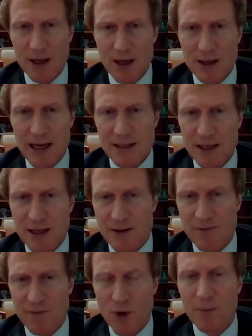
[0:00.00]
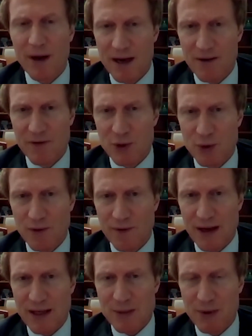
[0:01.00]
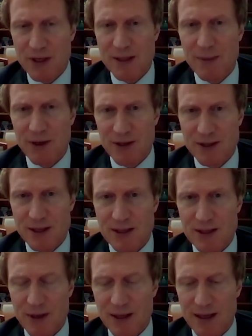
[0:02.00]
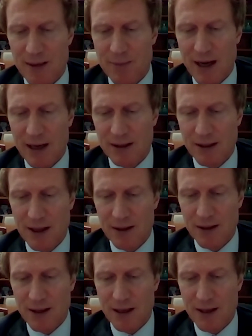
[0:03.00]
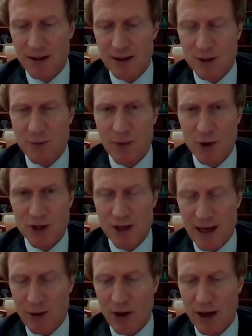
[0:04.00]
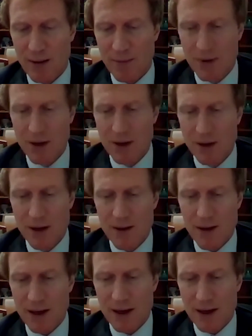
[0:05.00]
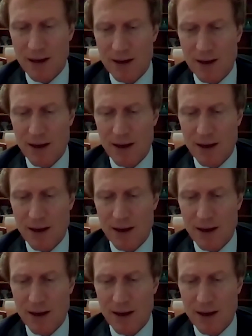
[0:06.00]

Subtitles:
yes, it is informed by individual events, but it's about the system and the impact and the disproportionate outcome that a